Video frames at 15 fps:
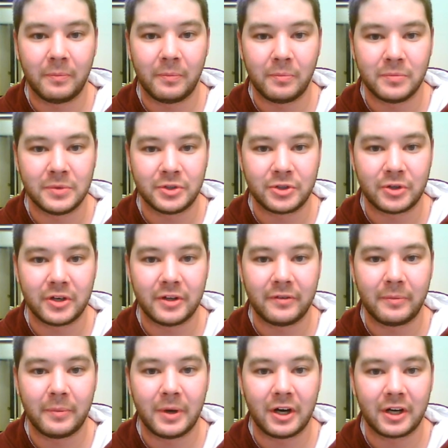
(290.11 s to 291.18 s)
The majority of
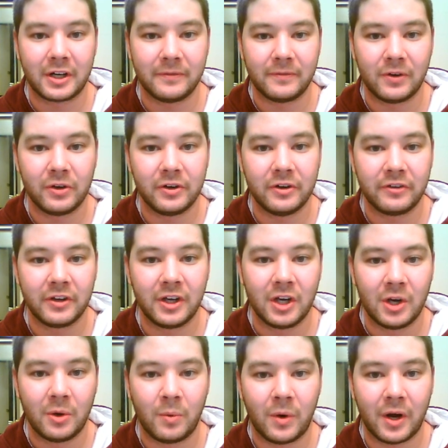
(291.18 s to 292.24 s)
American voters
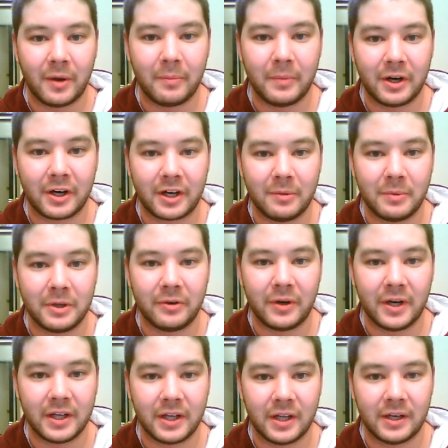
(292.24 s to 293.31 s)
want America to be
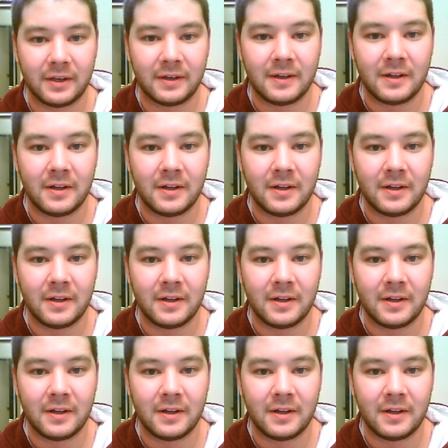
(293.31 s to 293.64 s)
great again.